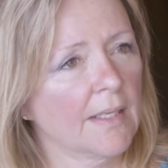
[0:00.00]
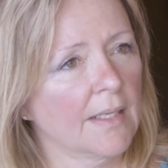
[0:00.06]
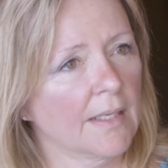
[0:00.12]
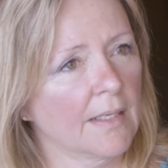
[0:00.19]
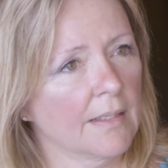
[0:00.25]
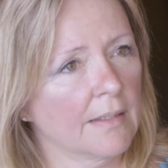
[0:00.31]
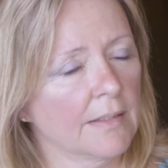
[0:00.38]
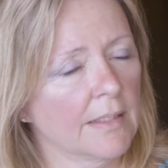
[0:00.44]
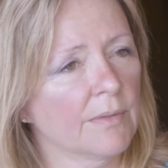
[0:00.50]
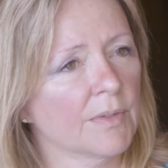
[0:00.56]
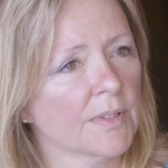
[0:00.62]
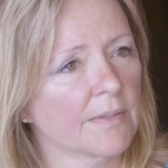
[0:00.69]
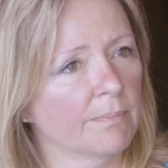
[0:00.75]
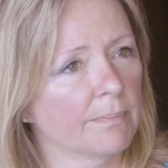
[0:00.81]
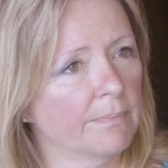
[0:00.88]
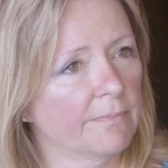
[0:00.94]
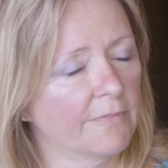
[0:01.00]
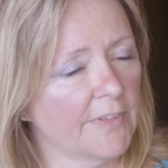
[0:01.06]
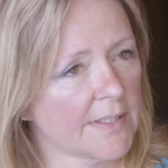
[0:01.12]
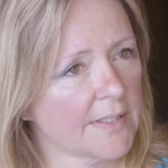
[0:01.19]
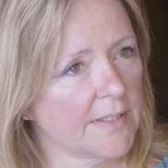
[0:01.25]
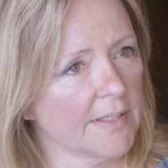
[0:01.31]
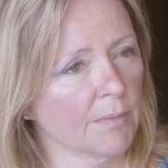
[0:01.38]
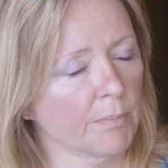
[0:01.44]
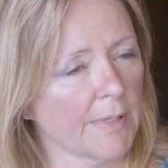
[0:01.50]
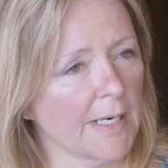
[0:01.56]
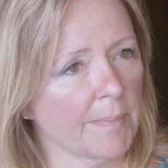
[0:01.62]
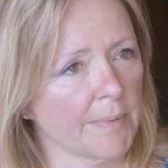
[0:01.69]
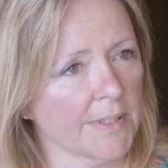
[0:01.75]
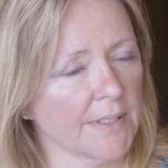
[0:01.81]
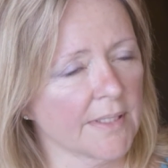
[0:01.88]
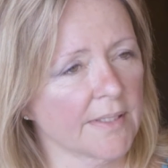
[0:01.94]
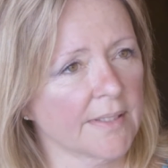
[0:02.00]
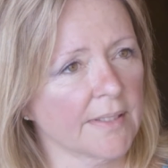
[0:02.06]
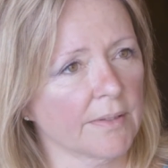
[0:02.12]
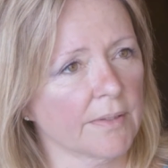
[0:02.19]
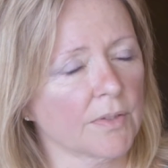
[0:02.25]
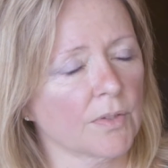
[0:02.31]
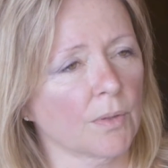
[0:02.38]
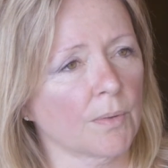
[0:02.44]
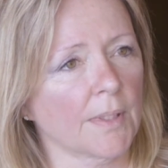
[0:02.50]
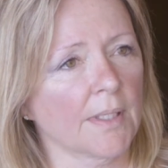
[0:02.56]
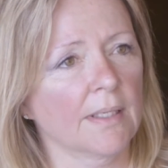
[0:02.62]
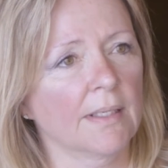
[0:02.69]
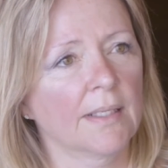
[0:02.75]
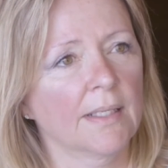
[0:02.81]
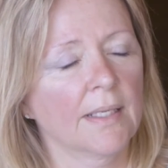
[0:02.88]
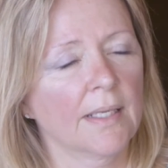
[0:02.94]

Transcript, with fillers: and he was investing in properties in Sarasota,